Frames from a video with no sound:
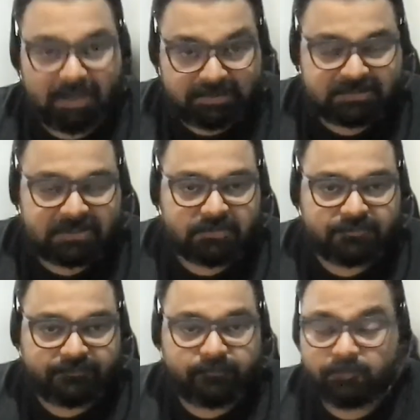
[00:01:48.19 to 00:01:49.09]
asking
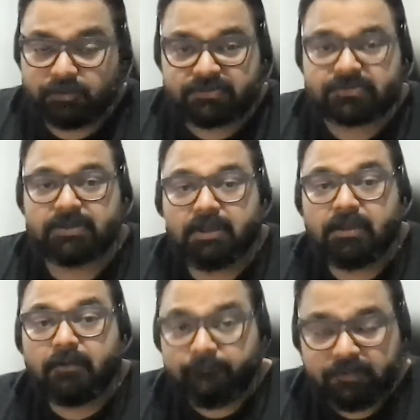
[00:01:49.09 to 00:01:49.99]
this for this
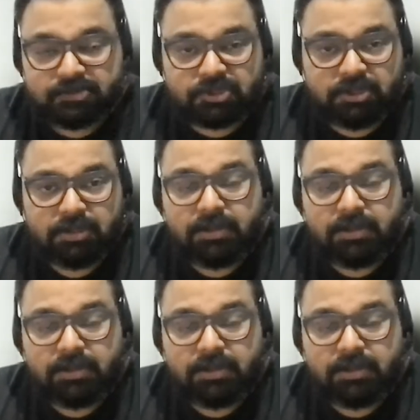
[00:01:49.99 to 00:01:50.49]
feature.